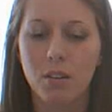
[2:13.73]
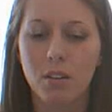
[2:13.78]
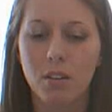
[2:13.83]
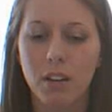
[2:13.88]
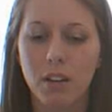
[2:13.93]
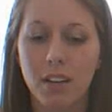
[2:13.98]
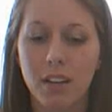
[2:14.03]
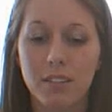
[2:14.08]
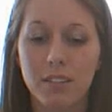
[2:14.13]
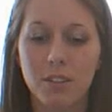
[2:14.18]

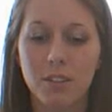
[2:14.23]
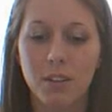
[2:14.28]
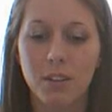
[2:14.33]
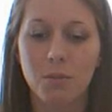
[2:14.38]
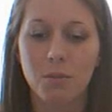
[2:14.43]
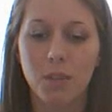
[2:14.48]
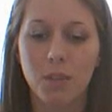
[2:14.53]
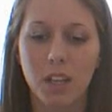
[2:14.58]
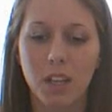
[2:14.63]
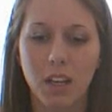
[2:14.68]
and I still
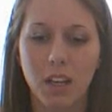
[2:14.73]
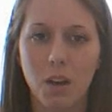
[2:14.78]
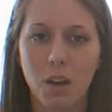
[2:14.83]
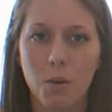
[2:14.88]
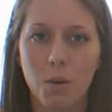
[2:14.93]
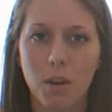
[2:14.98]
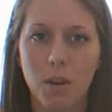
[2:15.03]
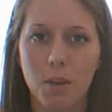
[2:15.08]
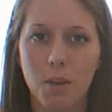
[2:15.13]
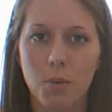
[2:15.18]
didn't really
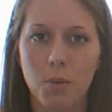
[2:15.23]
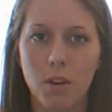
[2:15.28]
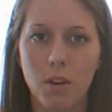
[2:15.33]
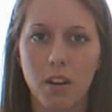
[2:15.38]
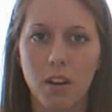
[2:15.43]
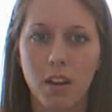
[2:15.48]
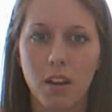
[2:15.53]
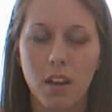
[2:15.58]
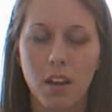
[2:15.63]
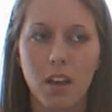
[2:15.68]
know
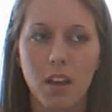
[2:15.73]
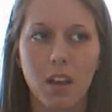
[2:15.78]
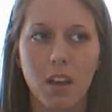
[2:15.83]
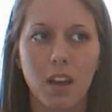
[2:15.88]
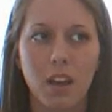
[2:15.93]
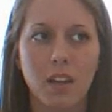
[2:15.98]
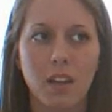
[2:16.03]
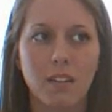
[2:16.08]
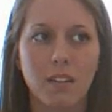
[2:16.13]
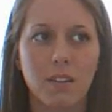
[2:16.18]
anyone
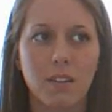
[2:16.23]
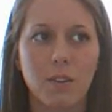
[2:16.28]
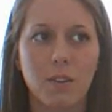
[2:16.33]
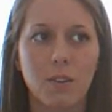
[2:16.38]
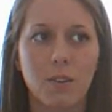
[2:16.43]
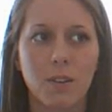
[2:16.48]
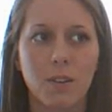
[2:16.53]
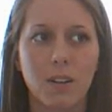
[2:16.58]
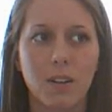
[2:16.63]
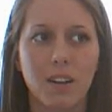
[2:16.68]

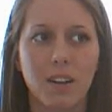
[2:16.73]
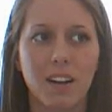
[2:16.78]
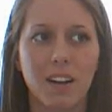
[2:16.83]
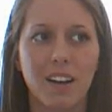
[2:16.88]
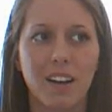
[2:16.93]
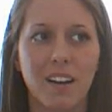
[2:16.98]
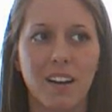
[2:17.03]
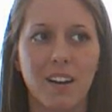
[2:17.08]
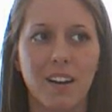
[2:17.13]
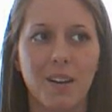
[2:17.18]
until
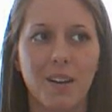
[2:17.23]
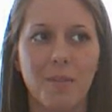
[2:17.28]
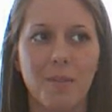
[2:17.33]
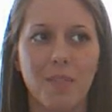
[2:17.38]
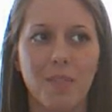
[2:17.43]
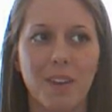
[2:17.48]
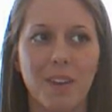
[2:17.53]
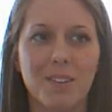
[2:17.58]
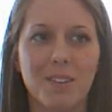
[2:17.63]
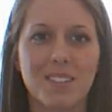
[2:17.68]

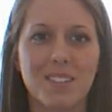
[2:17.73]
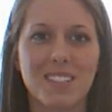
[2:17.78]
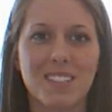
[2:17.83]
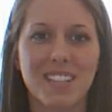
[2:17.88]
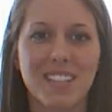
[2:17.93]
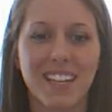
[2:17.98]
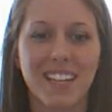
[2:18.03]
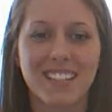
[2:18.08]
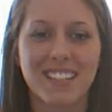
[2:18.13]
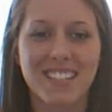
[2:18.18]
I was
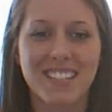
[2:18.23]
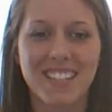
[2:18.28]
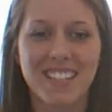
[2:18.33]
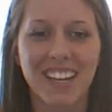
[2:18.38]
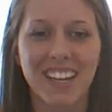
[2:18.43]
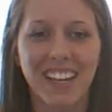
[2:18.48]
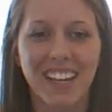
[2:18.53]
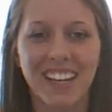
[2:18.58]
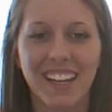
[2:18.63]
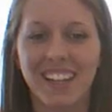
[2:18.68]

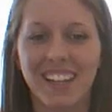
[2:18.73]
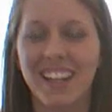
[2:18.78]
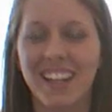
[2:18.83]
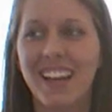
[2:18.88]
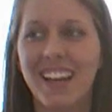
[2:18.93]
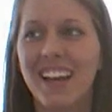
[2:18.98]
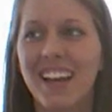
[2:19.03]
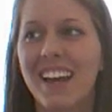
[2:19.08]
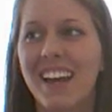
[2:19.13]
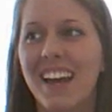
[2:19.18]
16,
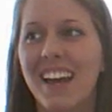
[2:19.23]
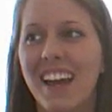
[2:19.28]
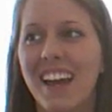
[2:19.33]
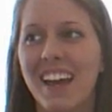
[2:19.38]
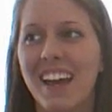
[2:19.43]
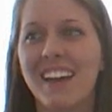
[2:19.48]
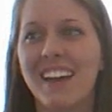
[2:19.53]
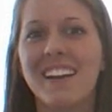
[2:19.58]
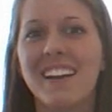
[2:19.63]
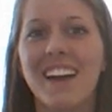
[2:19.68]

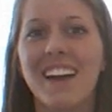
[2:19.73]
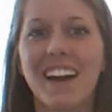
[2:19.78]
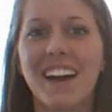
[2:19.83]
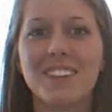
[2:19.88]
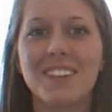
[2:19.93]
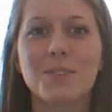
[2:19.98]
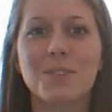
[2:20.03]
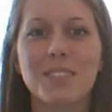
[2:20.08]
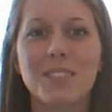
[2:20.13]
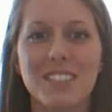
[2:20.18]
and
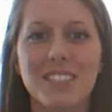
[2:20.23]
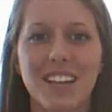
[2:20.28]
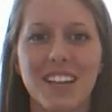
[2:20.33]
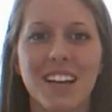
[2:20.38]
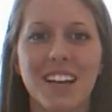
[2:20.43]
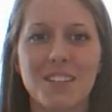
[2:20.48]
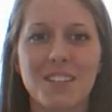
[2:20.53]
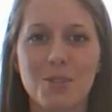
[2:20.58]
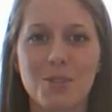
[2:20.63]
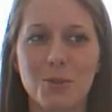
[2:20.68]
I switched
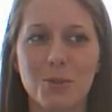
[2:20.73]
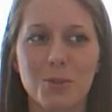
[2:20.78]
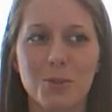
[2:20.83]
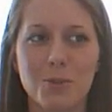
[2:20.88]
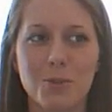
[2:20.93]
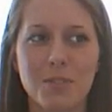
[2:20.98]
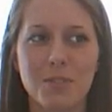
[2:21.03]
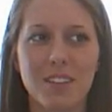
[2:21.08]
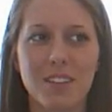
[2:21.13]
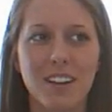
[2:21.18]
high
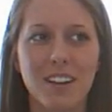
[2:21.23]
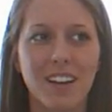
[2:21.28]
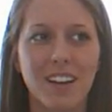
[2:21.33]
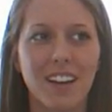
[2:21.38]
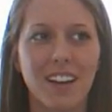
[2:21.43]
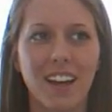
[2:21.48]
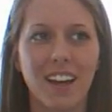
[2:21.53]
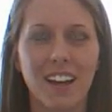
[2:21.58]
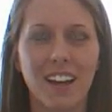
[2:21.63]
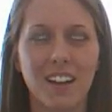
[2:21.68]
schools,
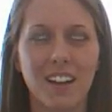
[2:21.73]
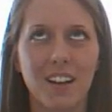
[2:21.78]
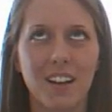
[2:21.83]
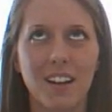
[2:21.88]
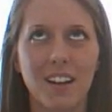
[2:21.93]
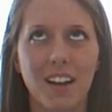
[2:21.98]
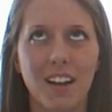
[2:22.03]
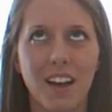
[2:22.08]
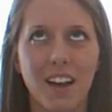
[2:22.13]
and